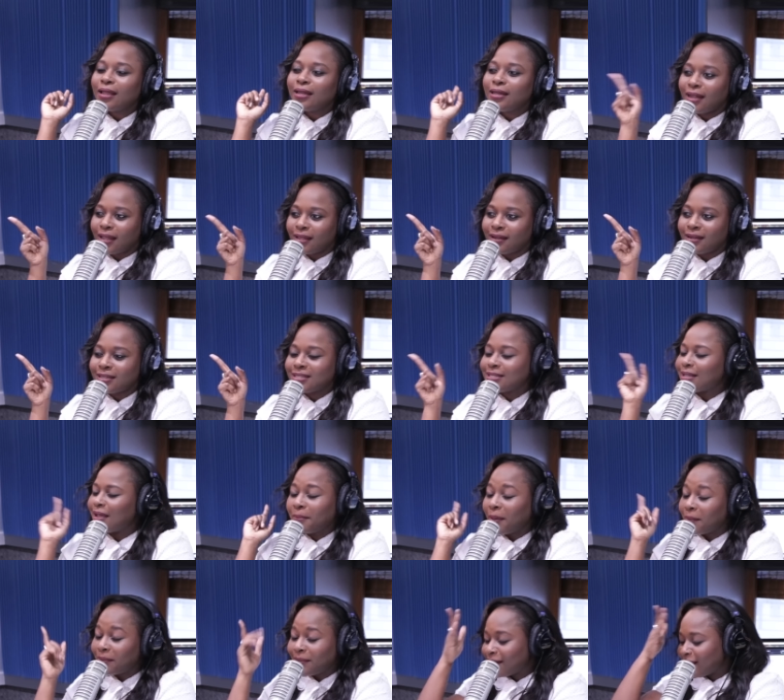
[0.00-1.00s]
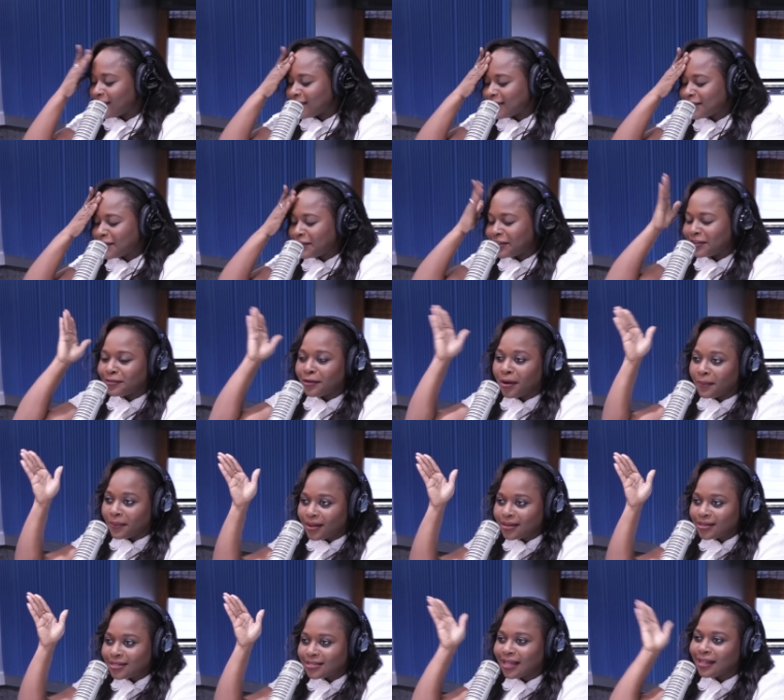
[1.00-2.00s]
Nicholas, i um, him Nicholas, sorry,
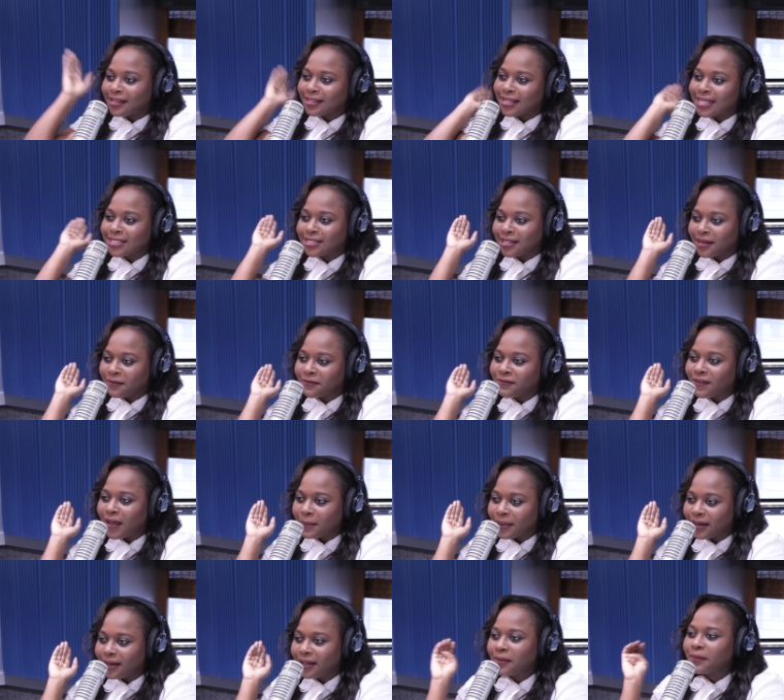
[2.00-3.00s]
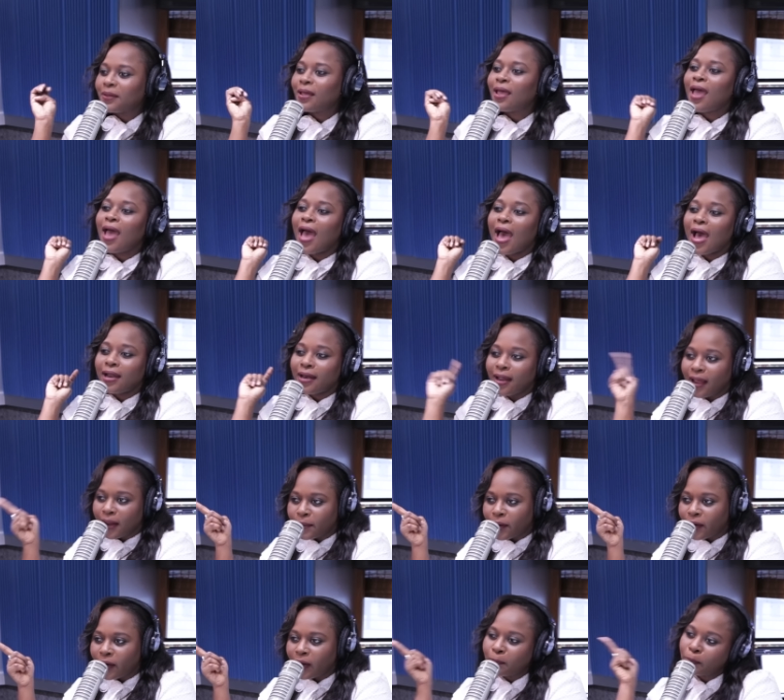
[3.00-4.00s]
Robert, uh, SNM family. Right. And
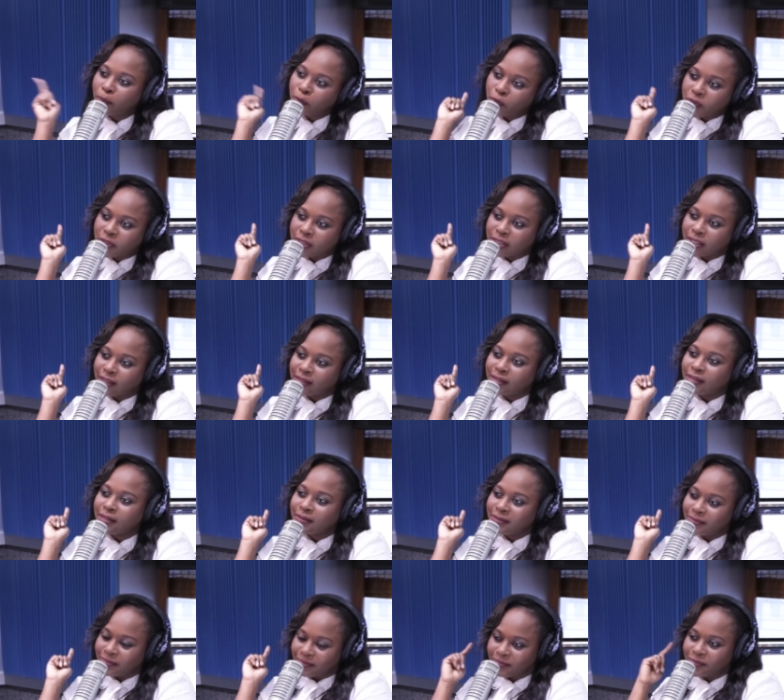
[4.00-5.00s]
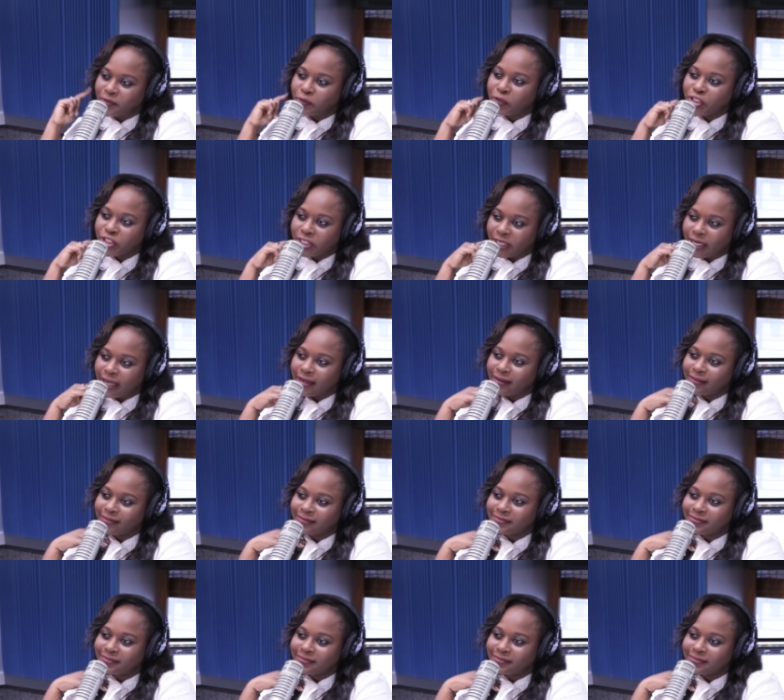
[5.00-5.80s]
MRI producer Richard E.